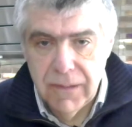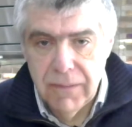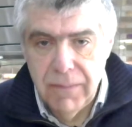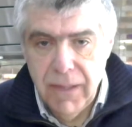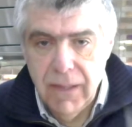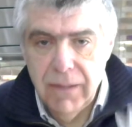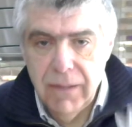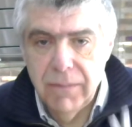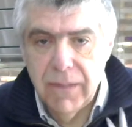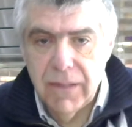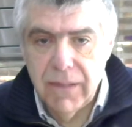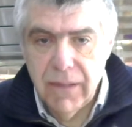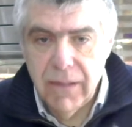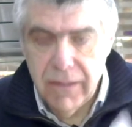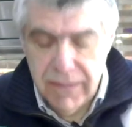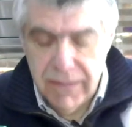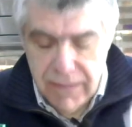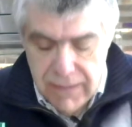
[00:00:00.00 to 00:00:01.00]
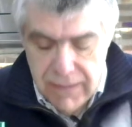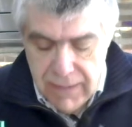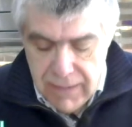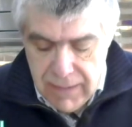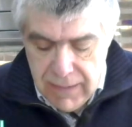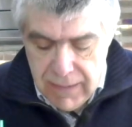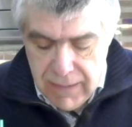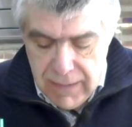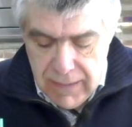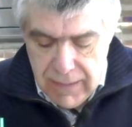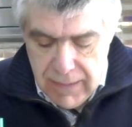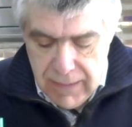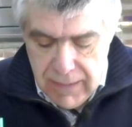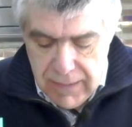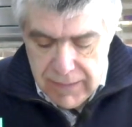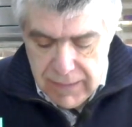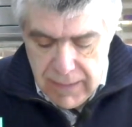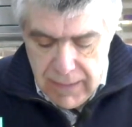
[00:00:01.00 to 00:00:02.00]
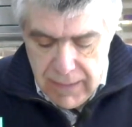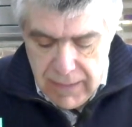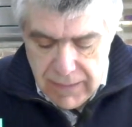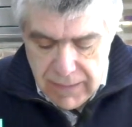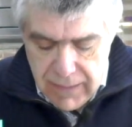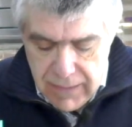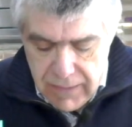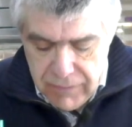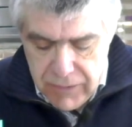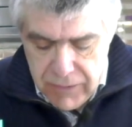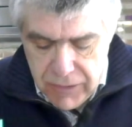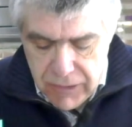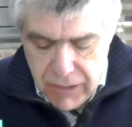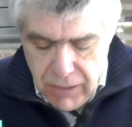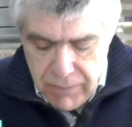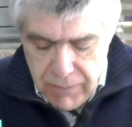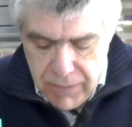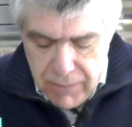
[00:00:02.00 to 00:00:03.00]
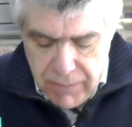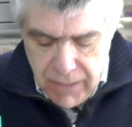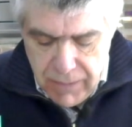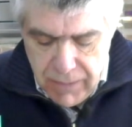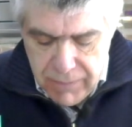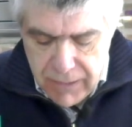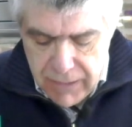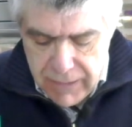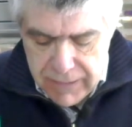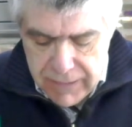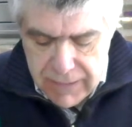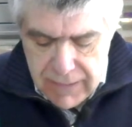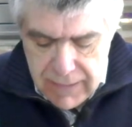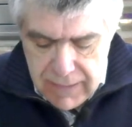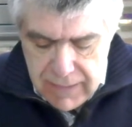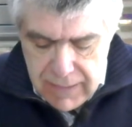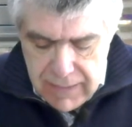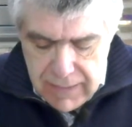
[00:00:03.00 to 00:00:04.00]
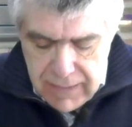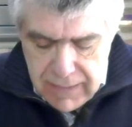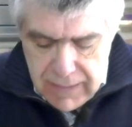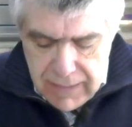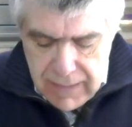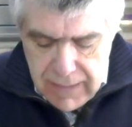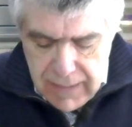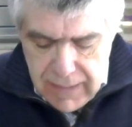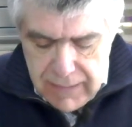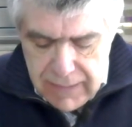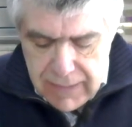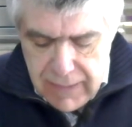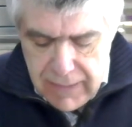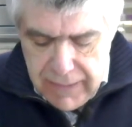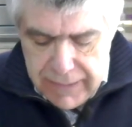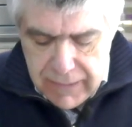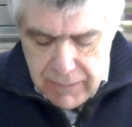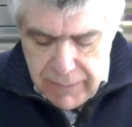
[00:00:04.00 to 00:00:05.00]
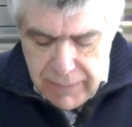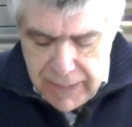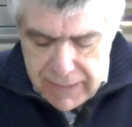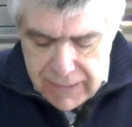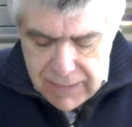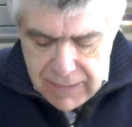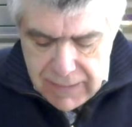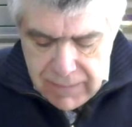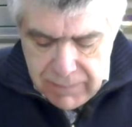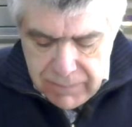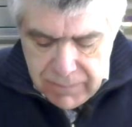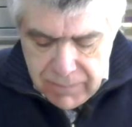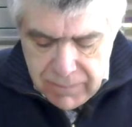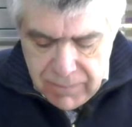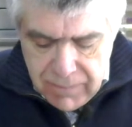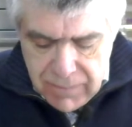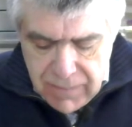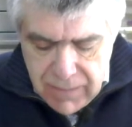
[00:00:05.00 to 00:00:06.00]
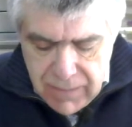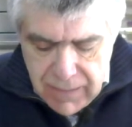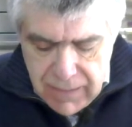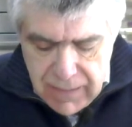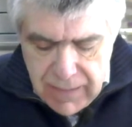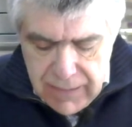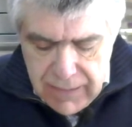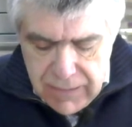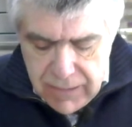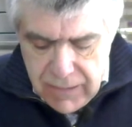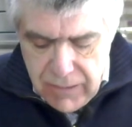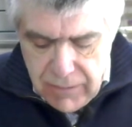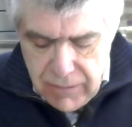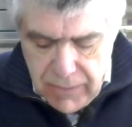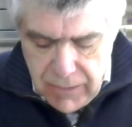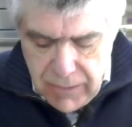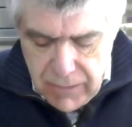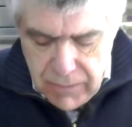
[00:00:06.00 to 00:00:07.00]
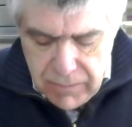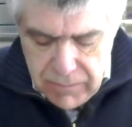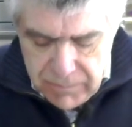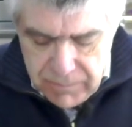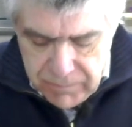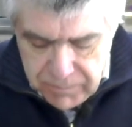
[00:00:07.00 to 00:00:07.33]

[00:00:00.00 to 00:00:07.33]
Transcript: palm cross. It's easier if you chop the palm cross into little bits into your bowl.